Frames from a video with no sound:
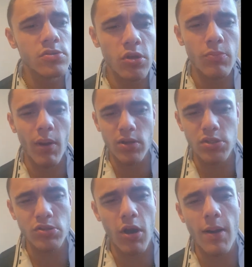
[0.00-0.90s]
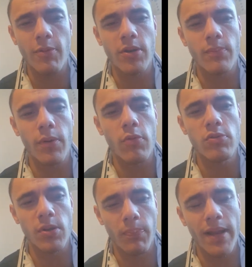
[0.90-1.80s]
too much time on the
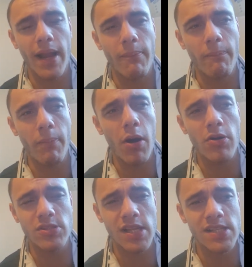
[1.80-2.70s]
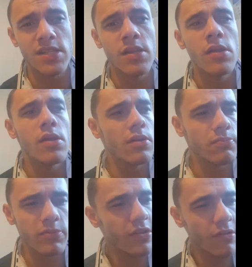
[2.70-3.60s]
ball to pick their passes.
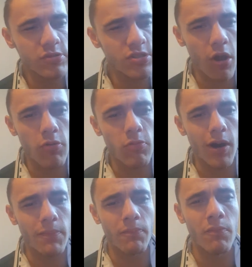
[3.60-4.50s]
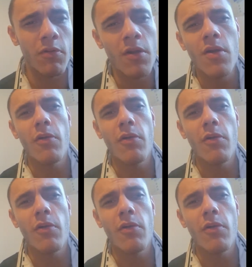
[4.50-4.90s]
There was no one